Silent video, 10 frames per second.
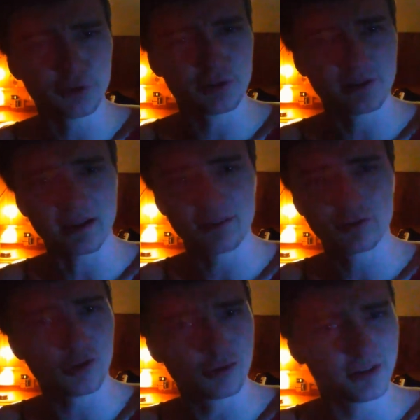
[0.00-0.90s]
personally
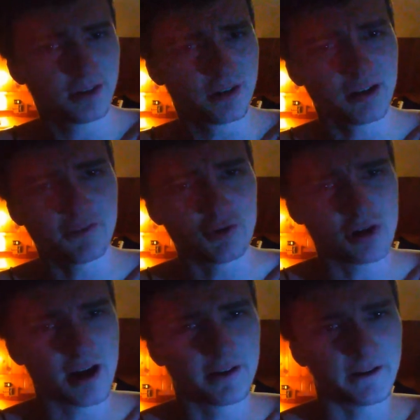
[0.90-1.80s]
insulted if
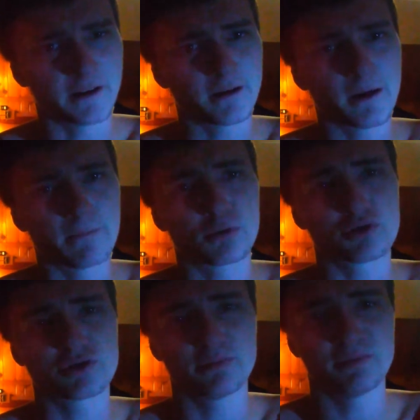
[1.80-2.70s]
you try to like
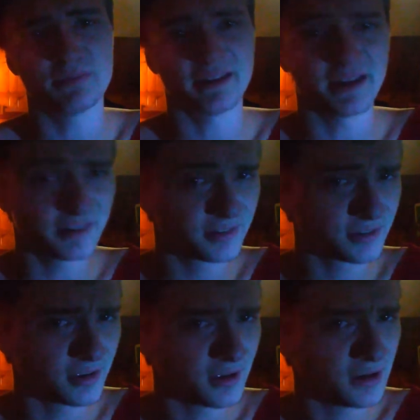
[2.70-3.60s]
approach them and be
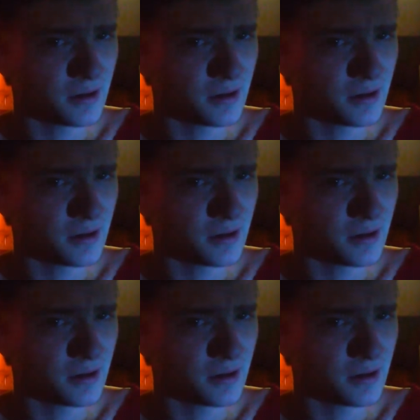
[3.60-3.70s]
nice.